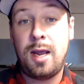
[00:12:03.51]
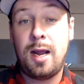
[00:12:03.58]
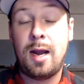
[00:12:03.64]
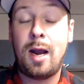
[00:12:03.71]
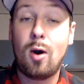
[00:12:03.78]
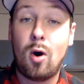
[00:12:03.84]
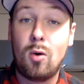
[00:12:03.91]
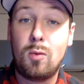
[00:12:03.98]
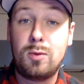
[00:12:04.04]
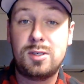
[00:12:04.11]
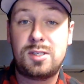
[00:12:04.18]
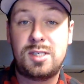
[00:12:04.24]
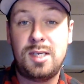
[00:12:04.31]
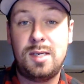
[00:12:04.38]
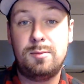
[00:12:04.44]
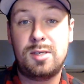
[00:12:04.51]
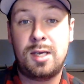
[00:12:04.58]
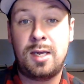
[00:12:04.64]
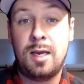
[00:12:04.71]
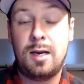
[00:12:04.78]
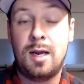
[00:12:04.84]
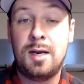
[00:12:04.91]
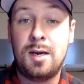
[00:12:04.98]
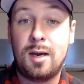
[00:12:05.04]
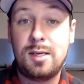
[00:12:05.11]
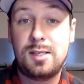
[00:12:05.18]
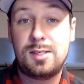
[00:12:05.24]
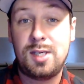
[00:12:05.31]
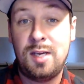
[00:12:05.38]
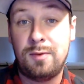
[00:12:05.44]
and I always seem to get a
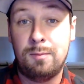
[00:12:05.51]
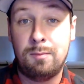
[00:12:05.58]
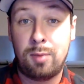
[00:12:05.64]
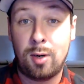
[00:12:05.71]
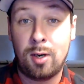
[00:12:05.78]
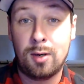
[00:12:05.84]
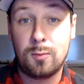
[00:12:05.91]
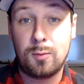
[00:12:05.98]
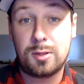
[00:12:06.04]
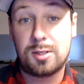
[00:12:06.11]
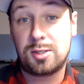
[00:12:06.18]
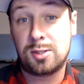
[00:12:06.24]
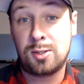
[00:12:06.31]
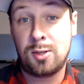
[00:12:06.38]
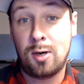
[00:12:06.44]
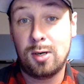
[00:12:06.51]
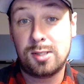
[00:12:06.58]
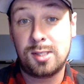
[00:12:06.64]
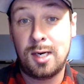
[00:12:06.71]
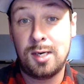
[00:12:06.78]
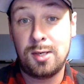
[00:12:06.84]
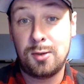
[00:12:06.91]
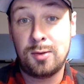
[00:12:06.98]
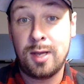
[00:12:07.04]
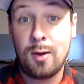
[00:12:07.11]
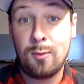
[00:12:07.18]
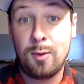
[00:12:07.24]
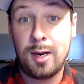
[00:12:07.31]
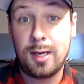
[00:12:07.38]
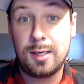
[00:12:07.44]
nice even burn with the cigars that I do that
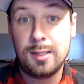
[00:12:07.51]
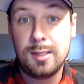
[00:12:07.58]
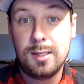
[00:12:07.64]
way.